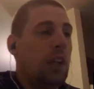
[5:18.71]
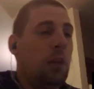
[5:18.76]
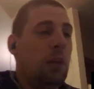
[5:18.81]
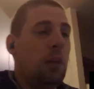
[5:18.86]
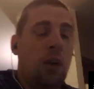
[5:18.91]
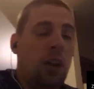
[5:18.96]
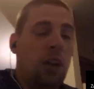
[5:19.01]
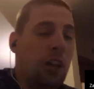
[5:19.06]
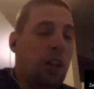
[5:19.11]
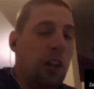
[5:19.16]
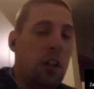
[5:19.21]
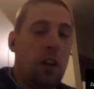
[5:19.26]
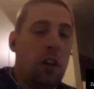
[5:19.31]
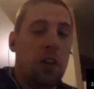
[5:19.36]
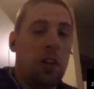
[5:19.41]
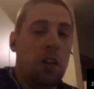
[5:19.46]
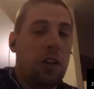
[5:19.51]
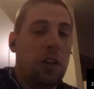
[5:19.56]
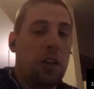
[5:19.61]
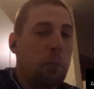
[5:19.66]
I'm all in on
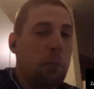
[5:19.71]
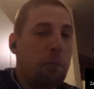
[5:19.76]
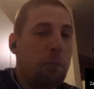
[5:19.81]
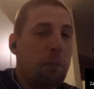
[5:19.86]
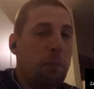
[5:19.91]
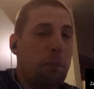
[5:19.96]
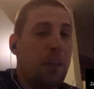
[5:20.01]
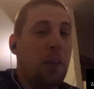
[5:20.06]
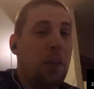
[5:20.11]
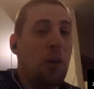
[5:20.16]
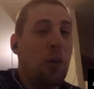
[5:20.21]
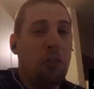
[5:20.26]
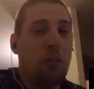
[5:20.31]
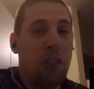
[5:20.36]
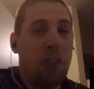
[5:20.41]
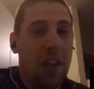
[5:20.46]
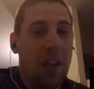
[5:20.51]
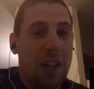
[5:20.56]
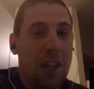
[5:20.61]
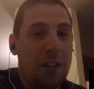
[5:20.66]
him, and hopefully
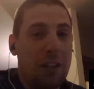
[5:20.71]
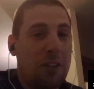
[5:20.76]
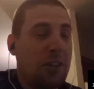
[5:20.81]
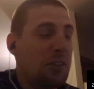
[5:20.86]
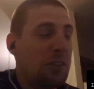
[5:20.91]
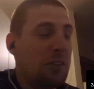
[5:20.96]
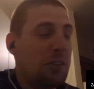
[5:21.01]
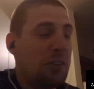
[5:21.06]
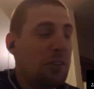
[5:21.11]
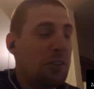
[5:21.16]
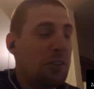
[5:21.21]
I get a touchdown.